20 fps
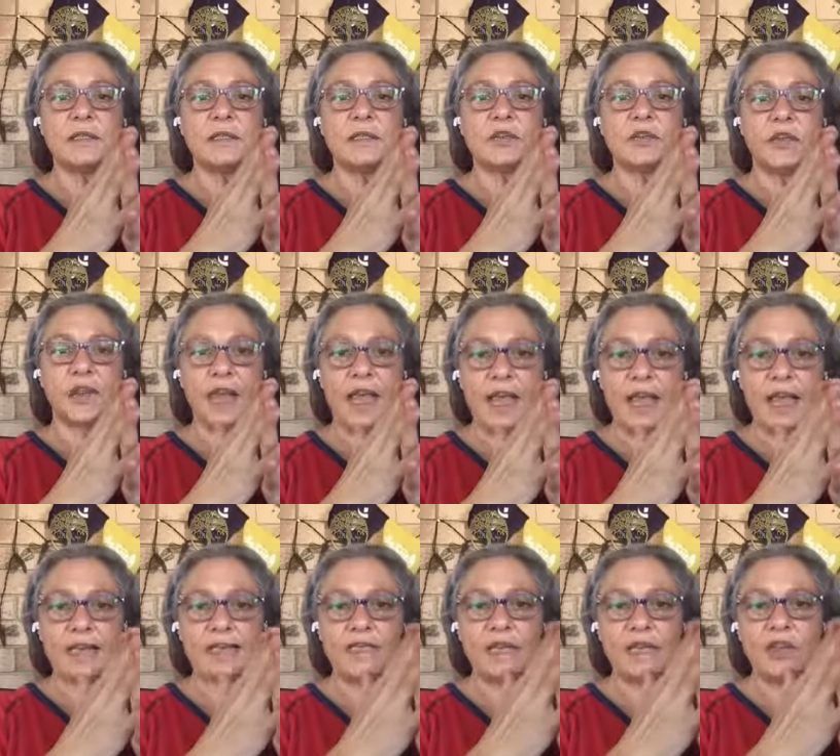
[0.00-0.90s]
creating
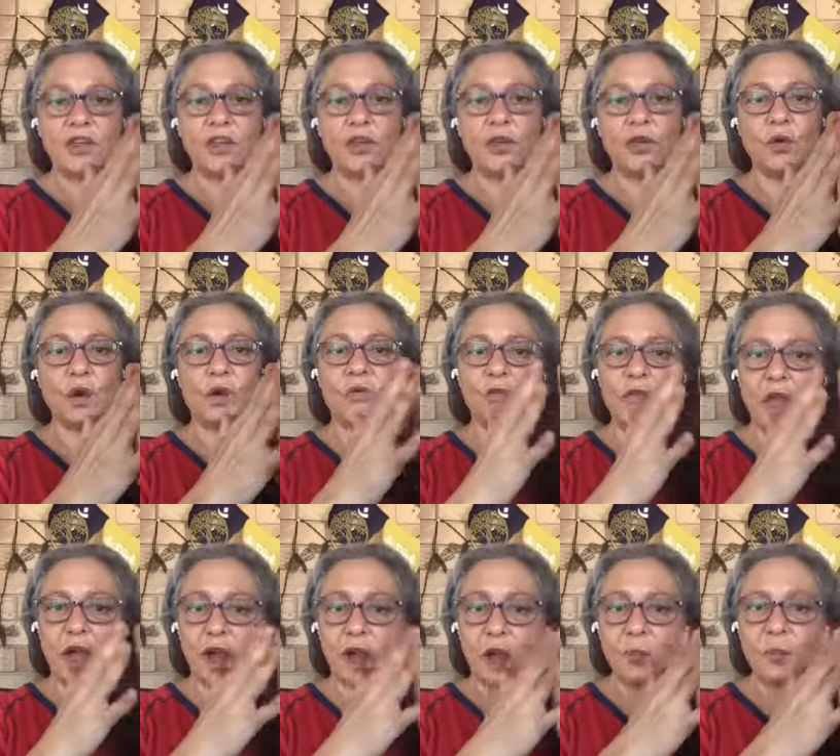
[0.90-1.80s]
of the
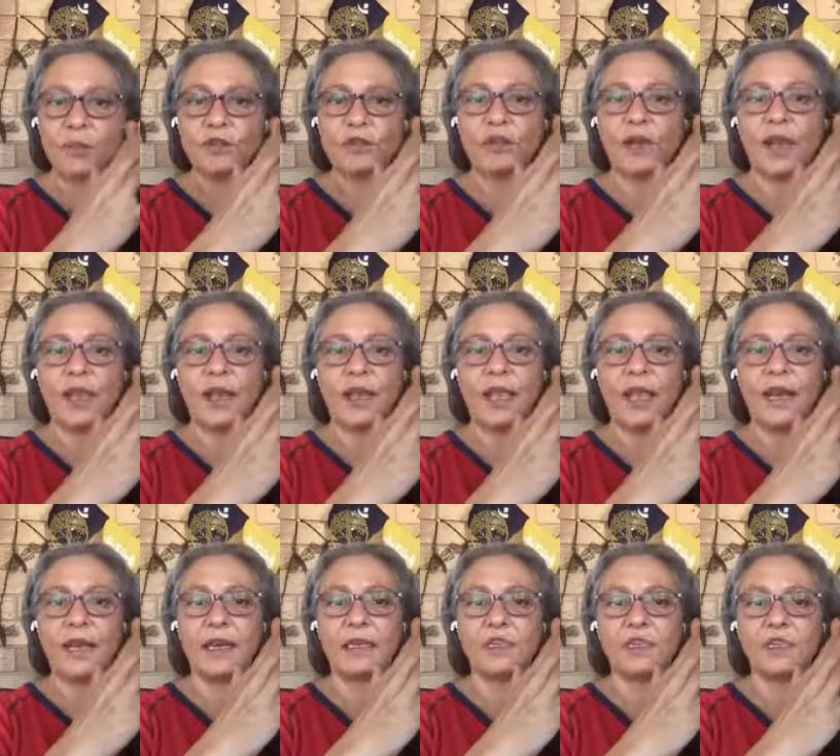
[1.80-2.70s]
old betrayal
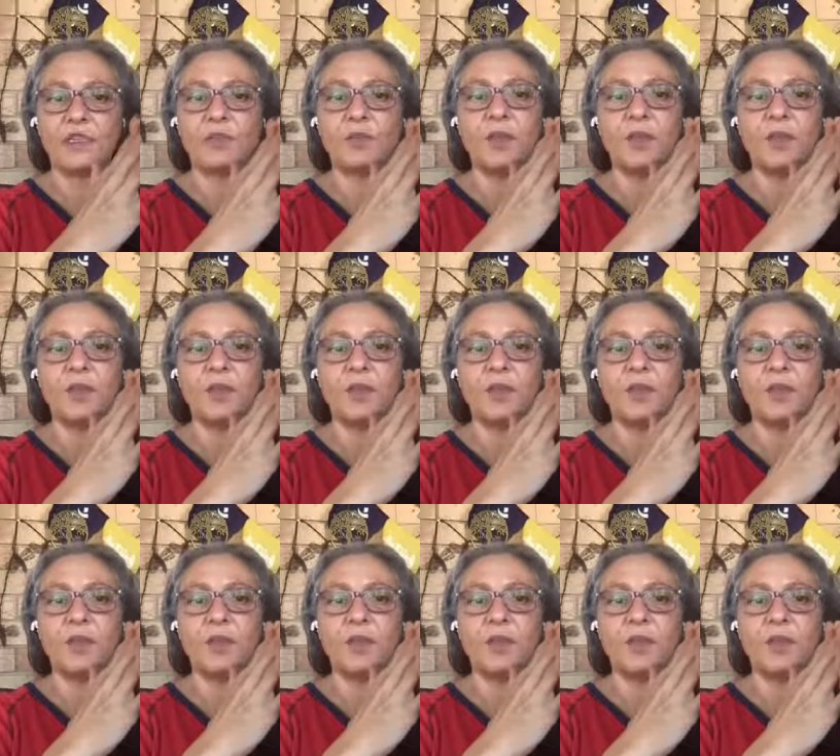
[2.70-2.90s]
energies.